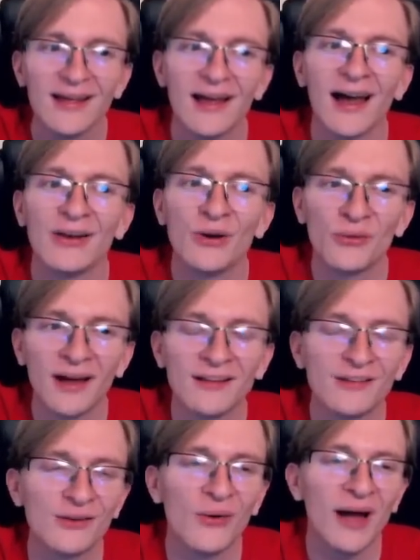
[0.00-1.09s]
I know that,
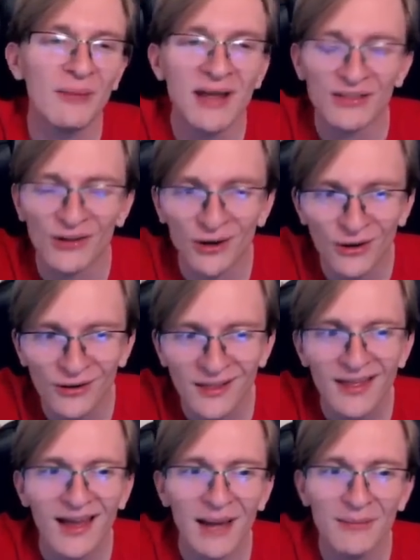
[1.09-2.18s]
so I make the call,
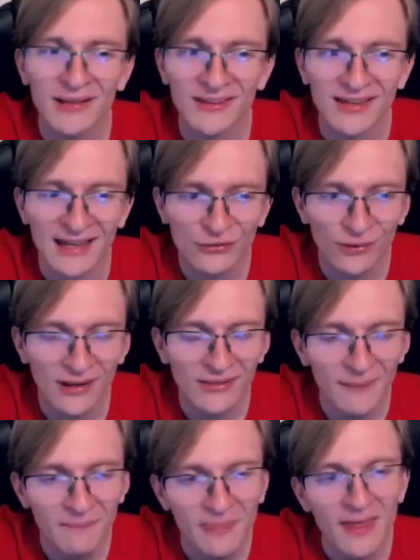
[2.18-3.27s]
I make the catch right
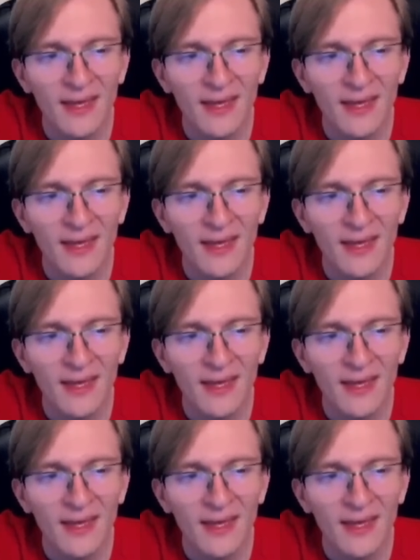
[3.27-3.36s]
then,